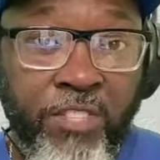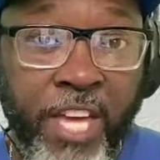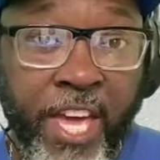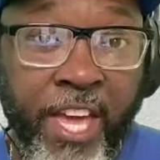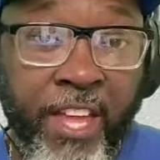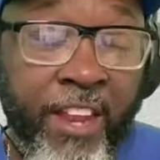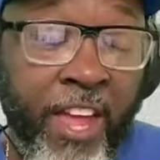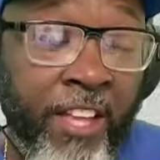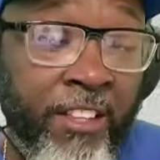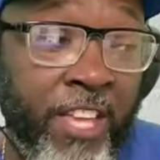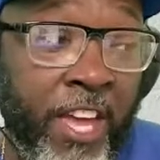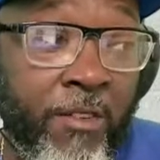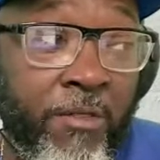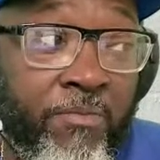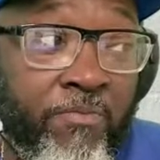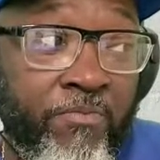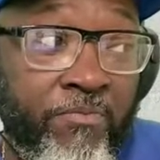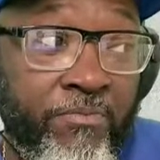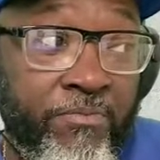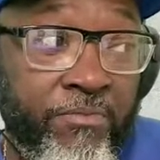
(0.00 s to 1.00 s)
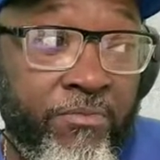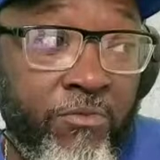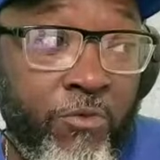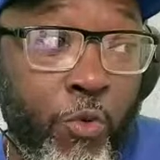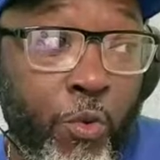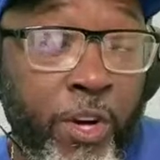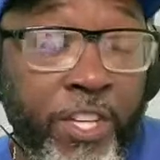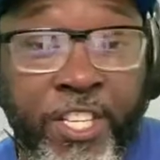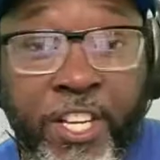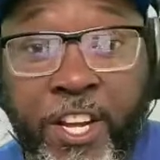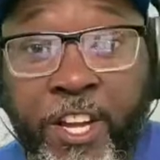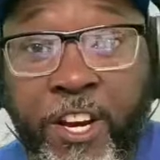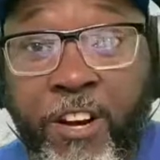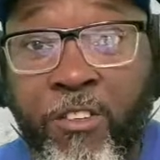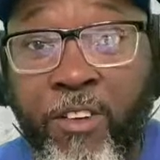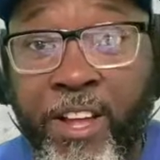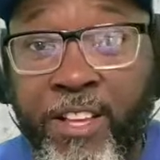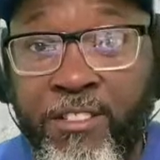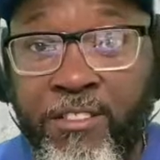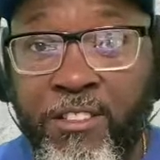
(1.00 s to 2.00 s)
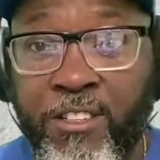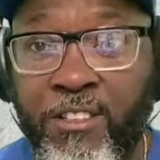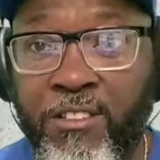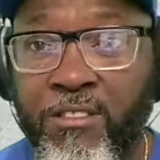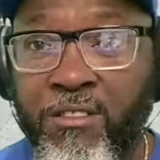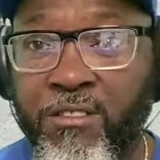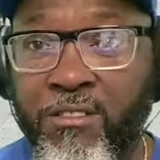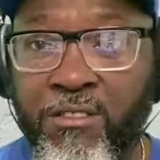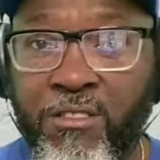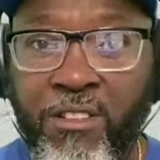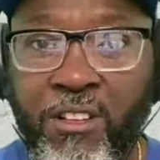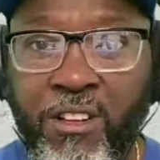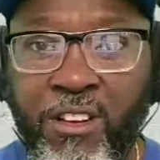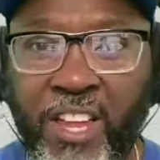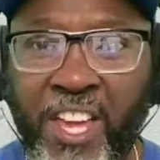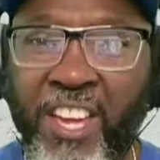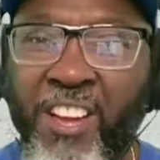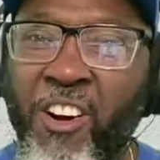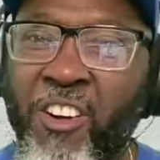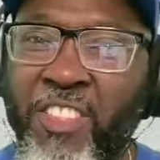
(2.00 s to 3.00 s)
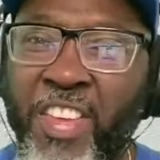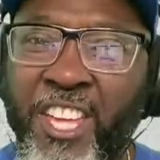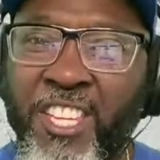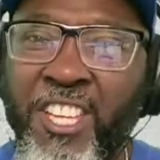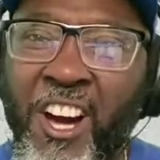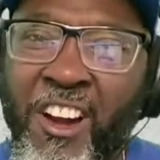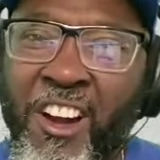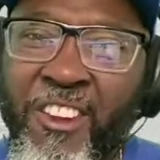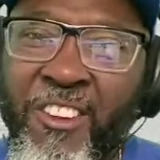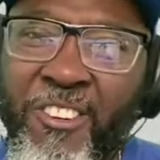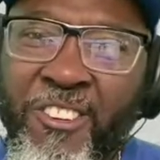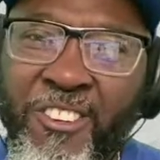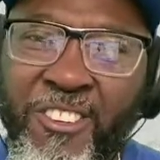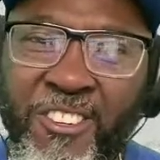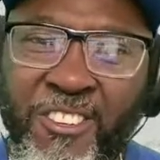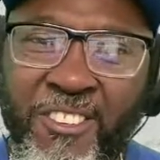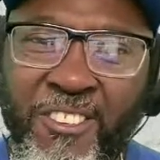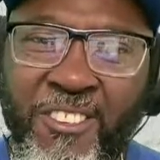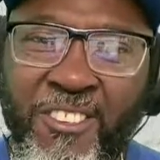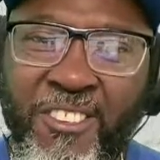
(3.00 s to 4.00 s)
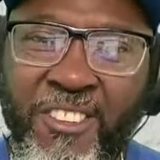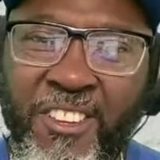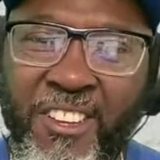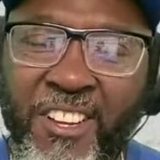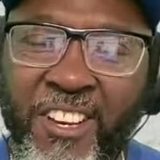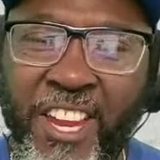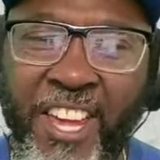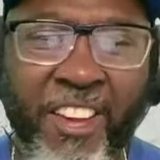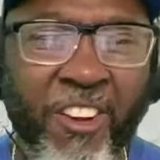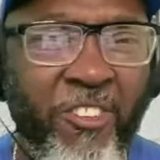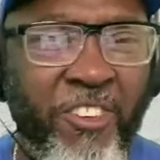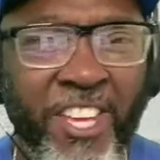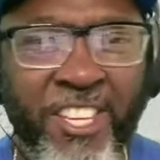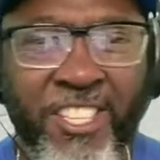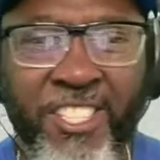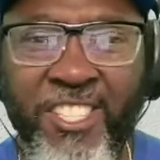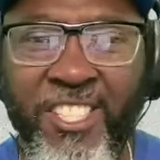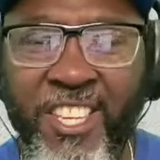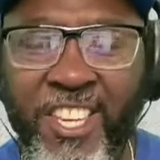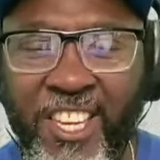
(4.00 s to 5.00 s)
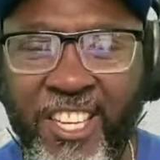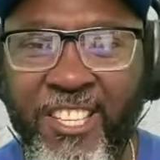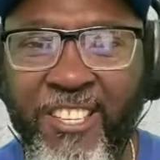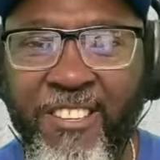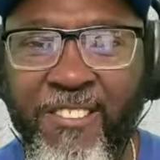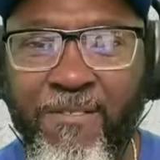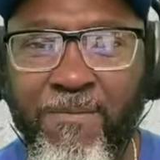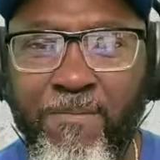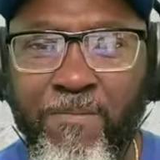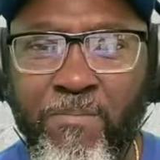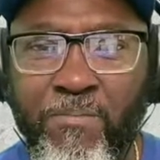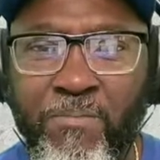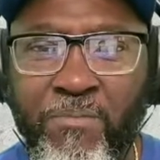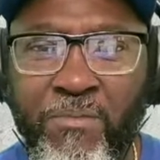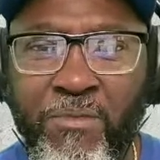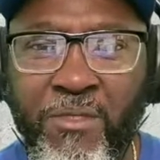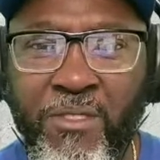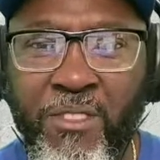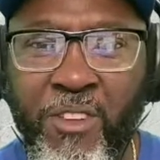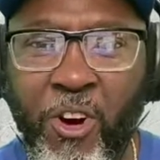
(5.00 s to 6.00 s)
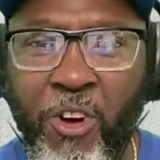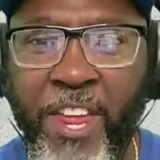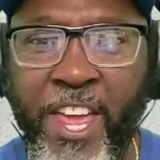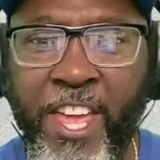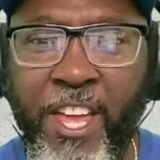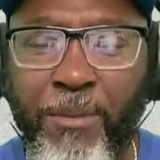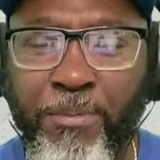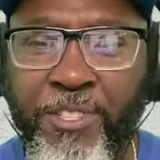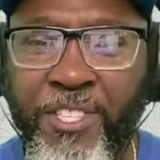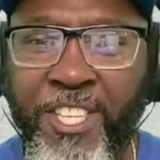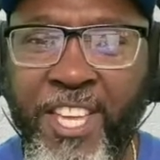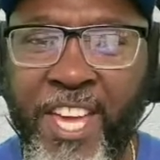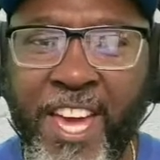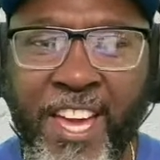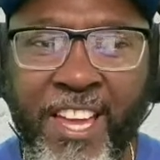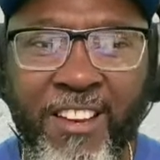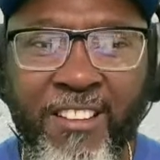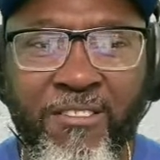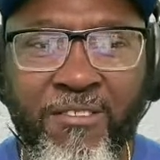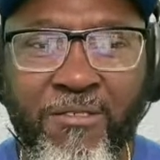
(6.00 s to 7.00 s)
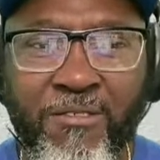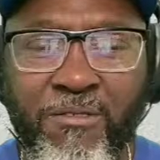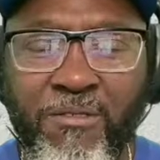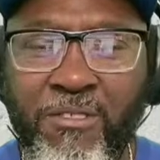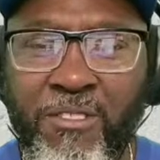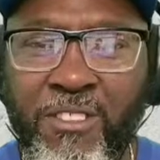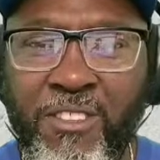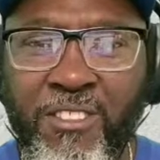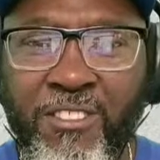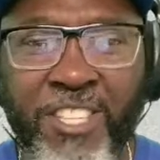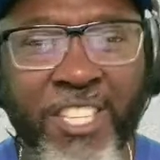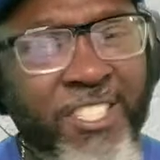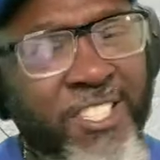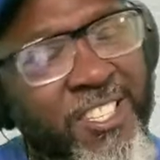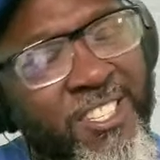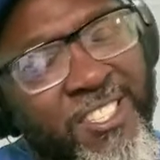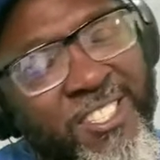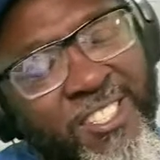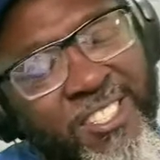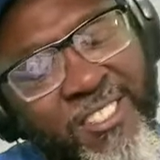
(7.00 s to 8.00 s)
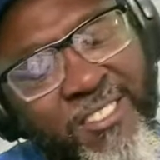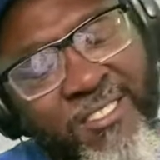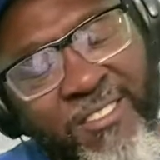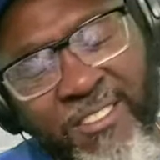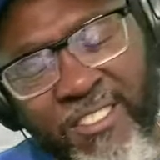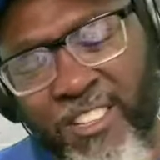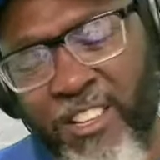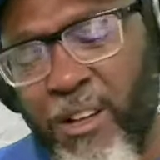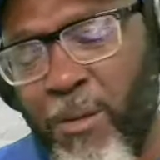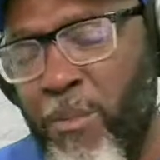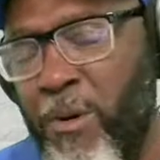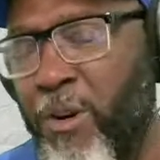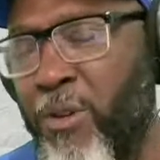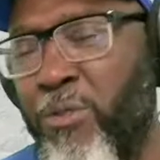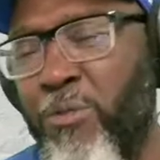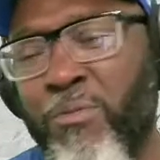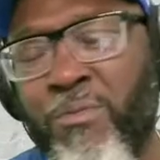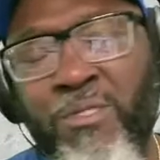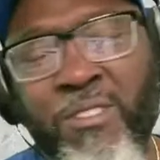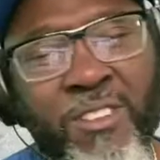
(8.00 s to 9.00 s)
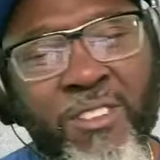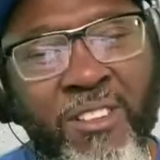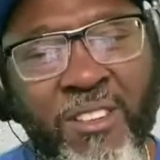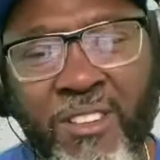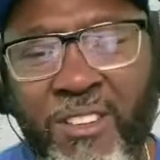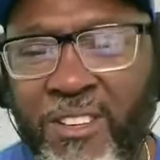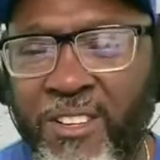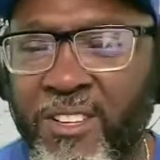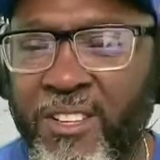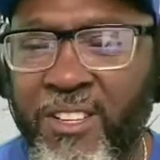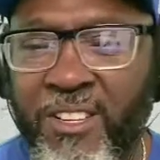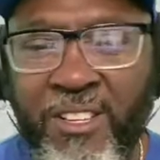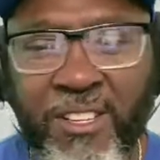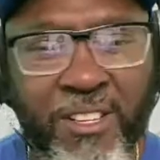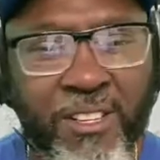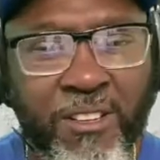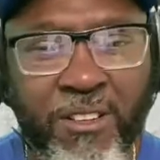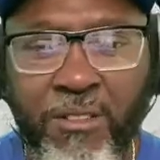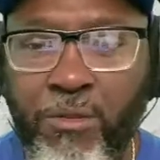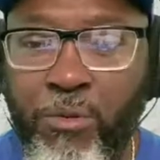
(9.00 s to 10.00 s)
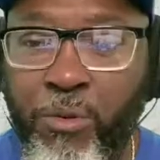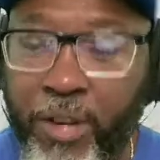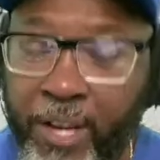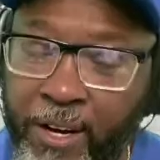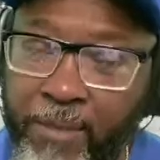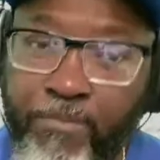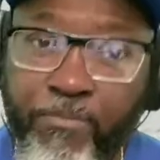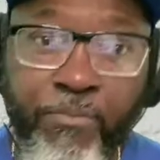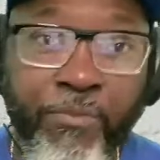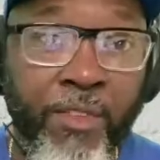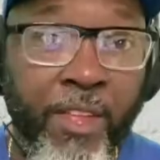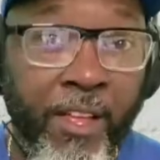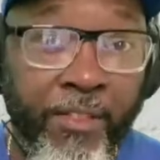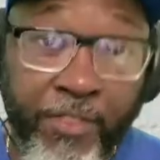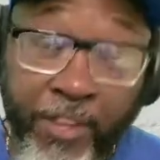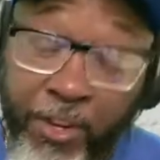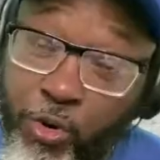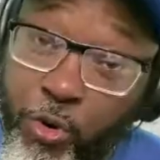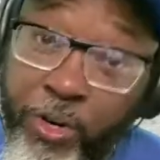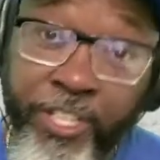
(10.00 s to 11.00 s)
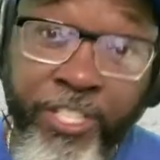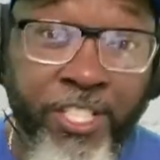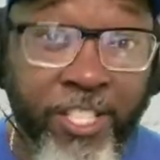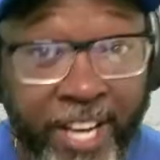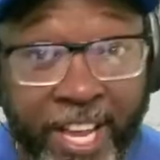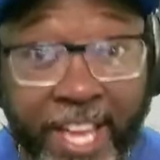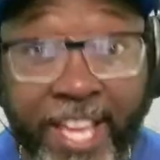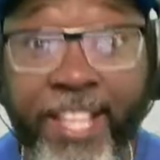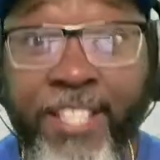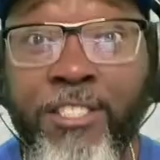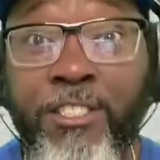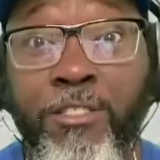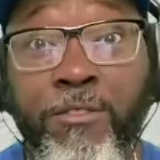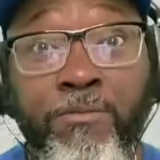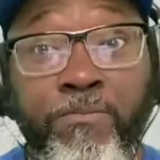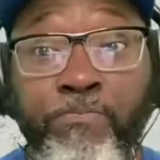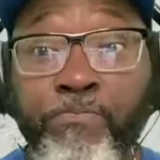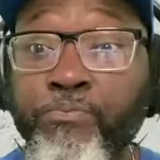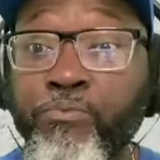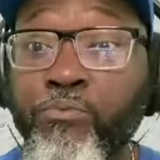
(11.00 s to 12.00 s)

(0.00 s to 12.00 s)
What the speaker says: They act like they wasn't interested. Like, are they tired? Like, are they sick? Are they upset? Come on. Well, the question is,